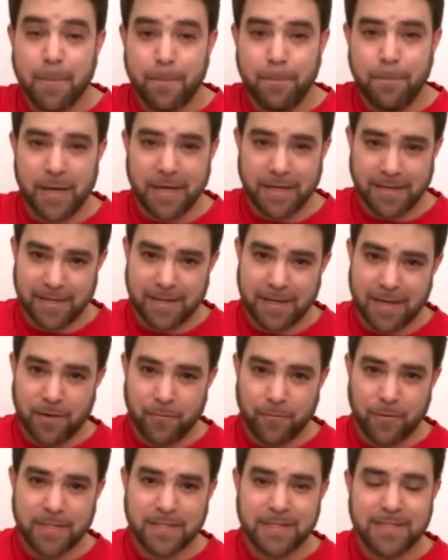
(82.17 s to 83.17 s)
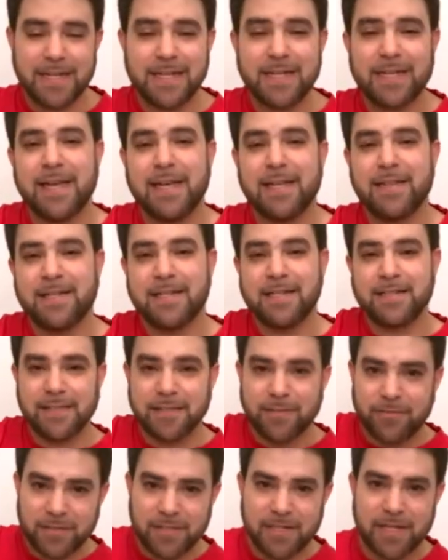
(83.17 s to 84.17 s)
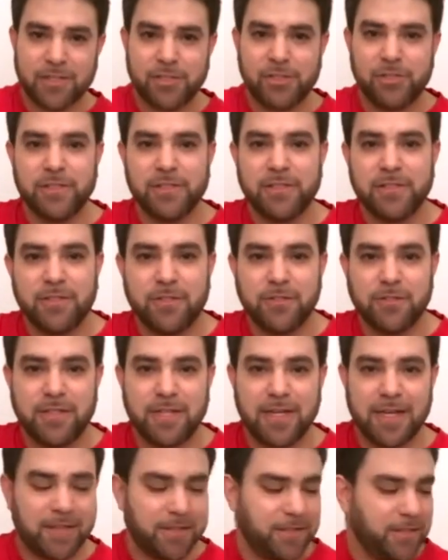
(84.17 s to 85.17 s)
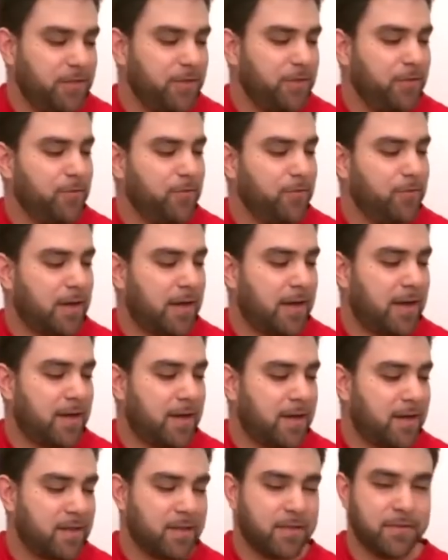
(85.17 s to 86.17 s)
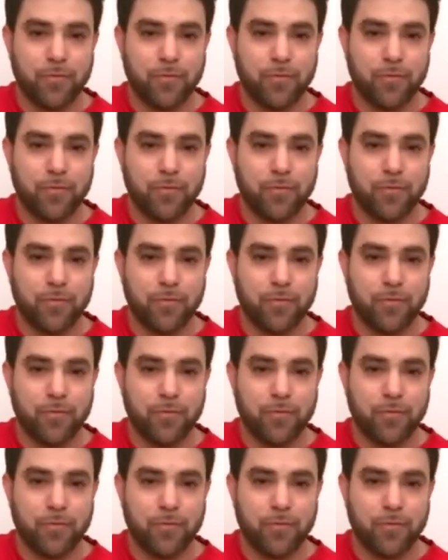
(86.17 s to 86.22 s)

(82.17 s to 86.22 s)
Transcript: But I wanna dedicate this introduction to tell you uh,